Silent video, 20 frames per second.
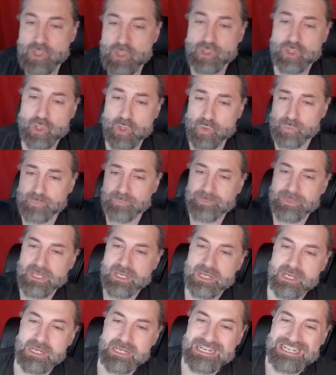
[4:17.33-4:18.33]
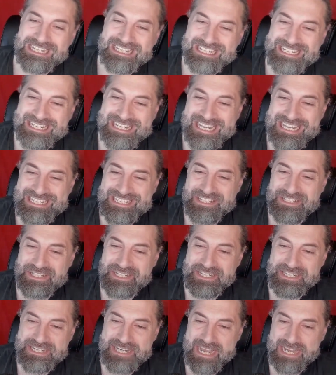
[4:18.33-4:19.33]
2,
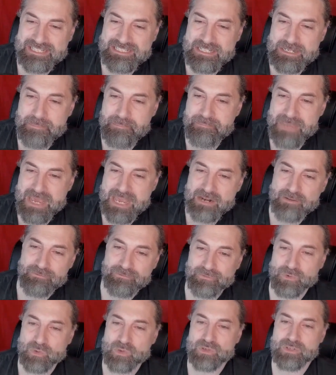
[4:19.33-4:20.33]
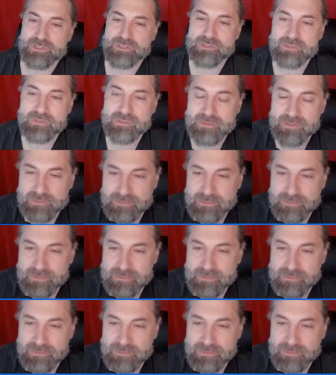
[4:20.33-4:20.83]
disconnected metaphors.